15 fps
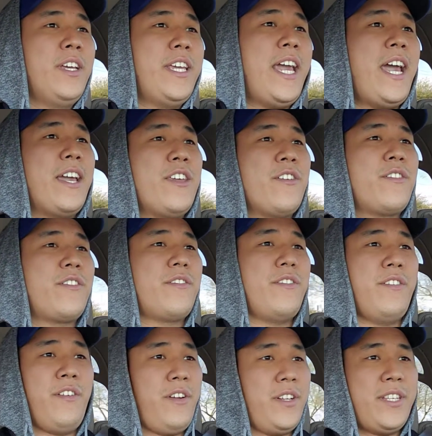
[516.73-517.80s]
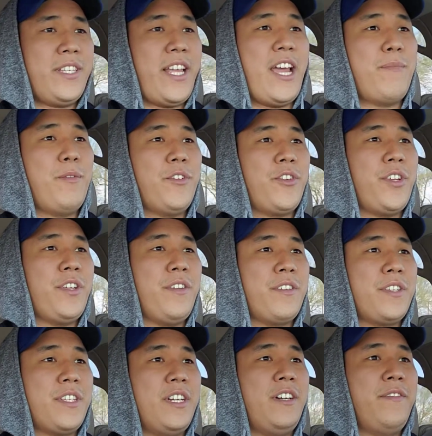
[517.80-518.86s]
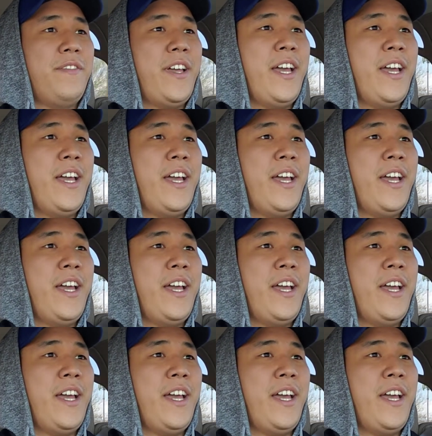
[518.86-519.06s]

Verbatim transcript: yeah, you you're establishing yourself